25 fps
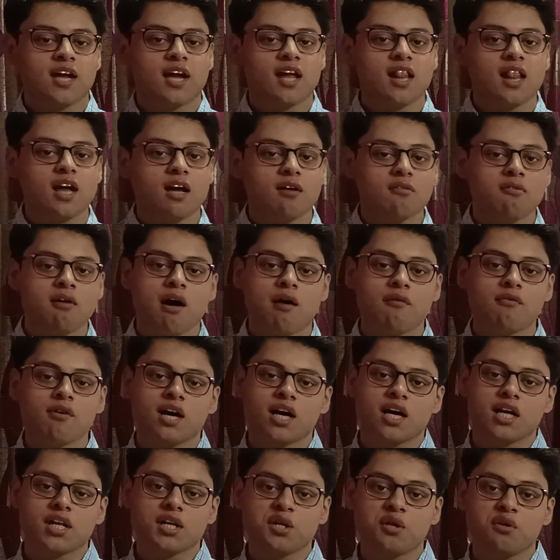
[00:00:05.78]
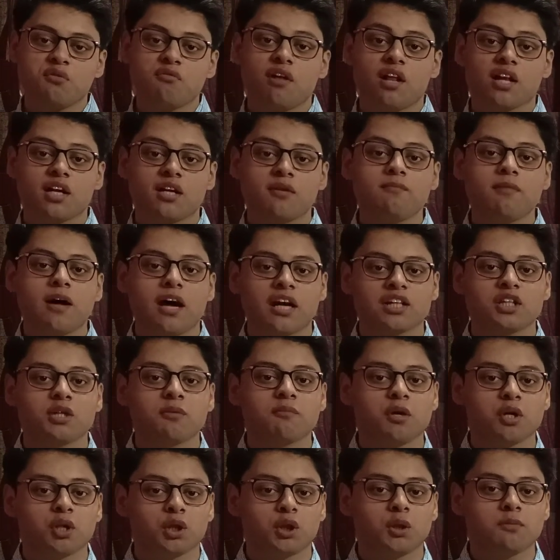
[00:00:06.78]
Hello, how are you? Welcome back to
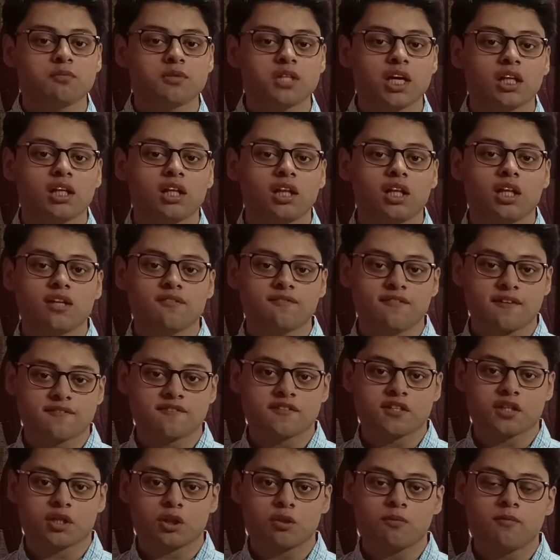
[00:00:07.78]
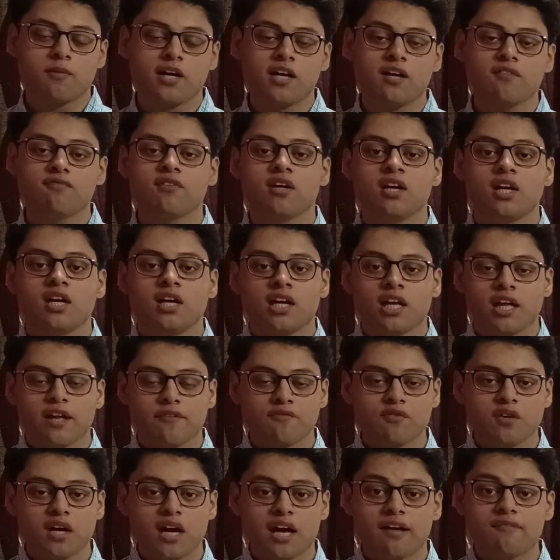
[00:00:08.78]
my YouTube channel. I'm friends with Anubhav. If
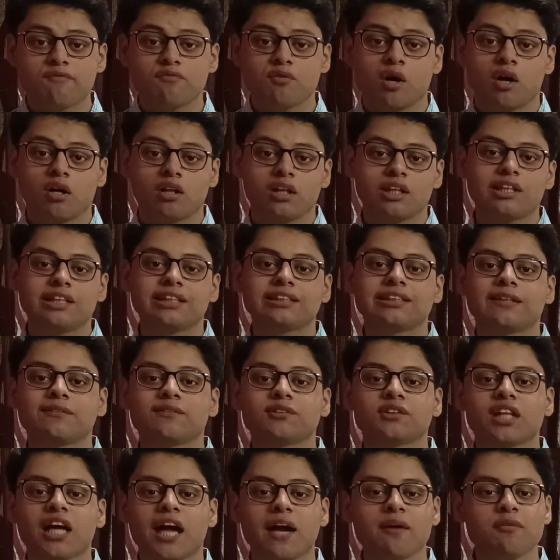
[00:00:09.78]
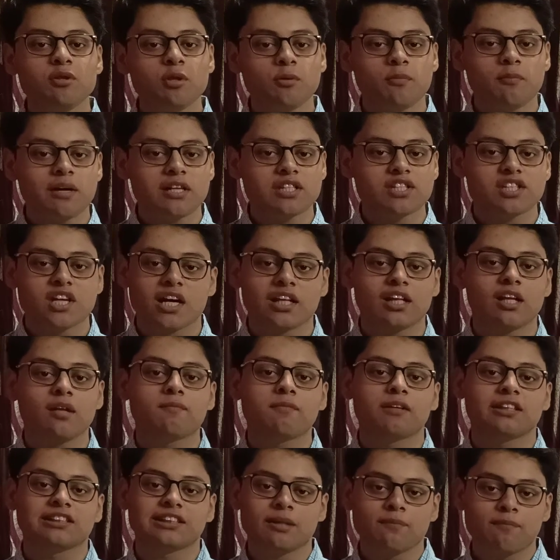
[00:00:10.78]
you have already subscribed to my channel,
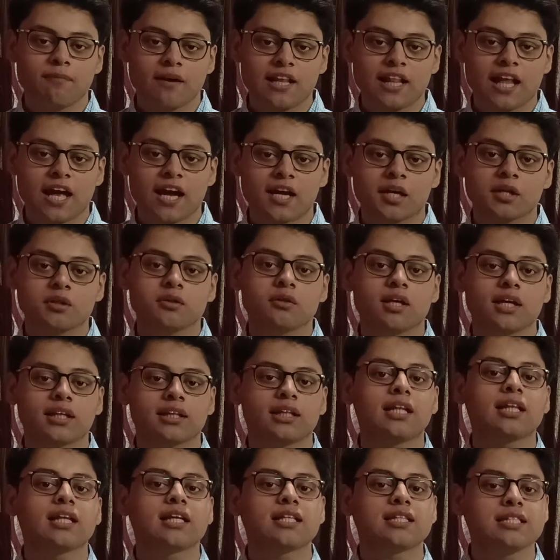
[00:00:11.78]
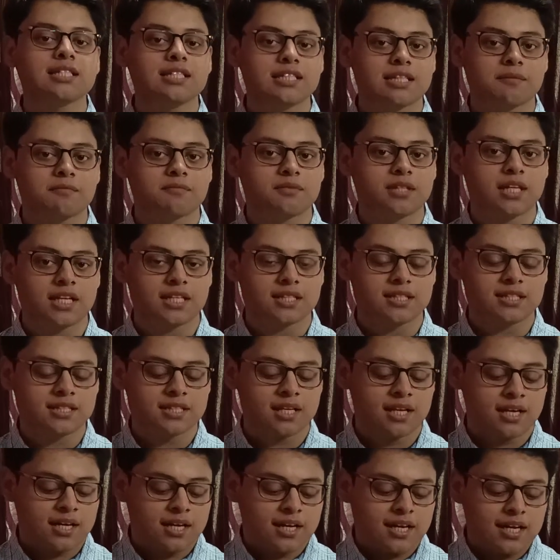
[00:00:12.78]
press the bell icon to get the latest updates.
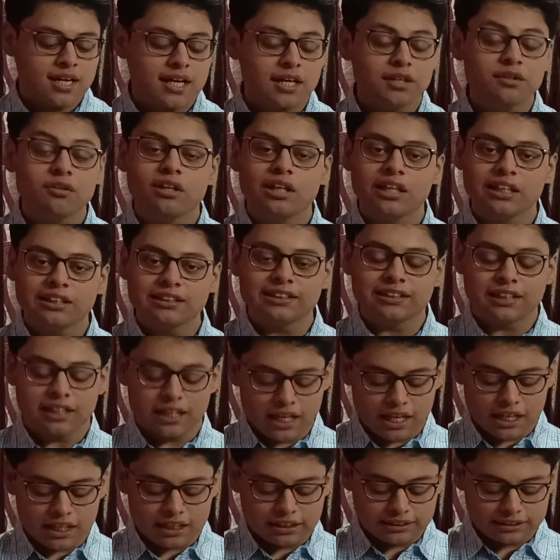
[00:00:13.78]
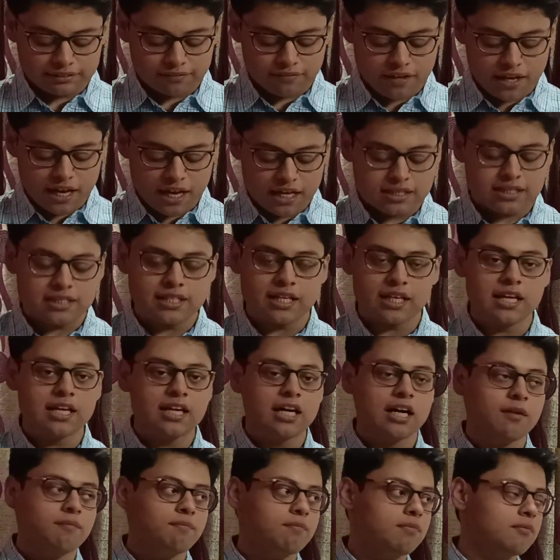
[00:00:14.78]
In today's class, we are taking
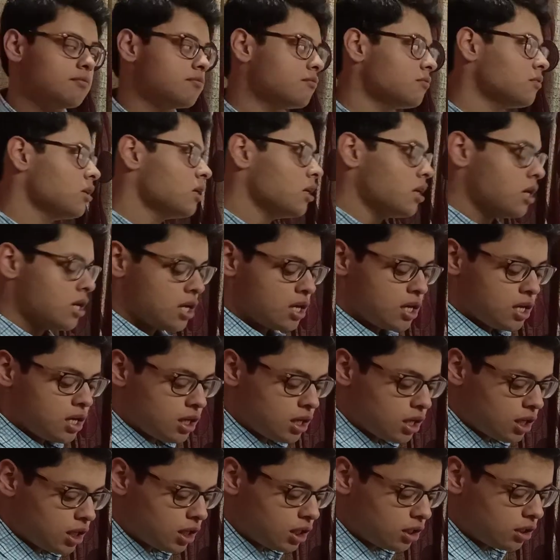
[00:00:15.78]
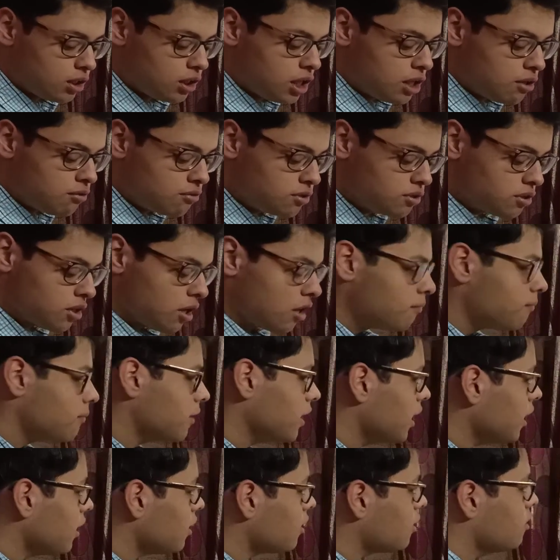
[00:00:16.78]
up a new
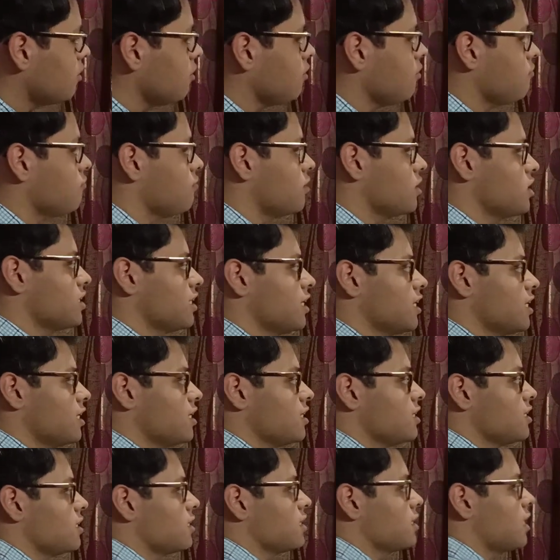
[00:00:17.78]
topic, which is